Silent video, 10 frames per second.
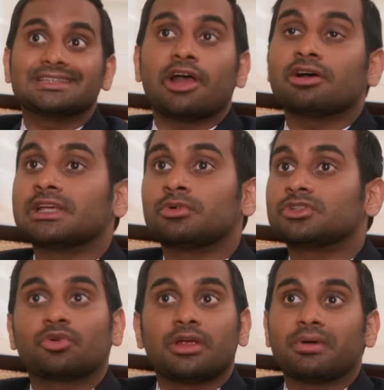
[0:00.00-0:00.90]
It's how I was
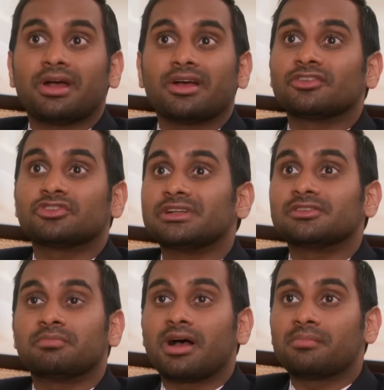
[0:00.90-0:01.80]
able to scrape by on the
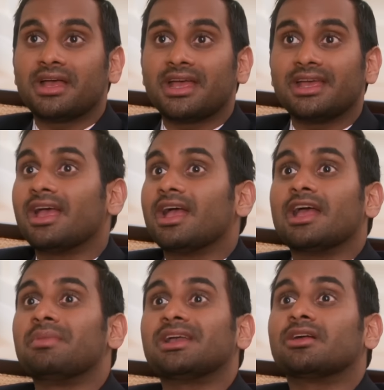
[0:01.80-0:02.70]
streets of Bombay
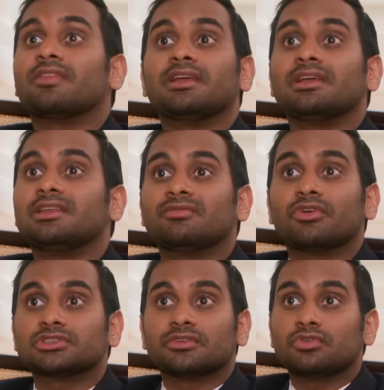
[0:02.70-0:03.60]
and make it on the
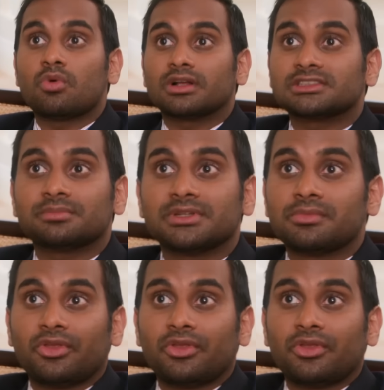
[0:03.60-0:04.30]
Indian version of Who Wants to Be a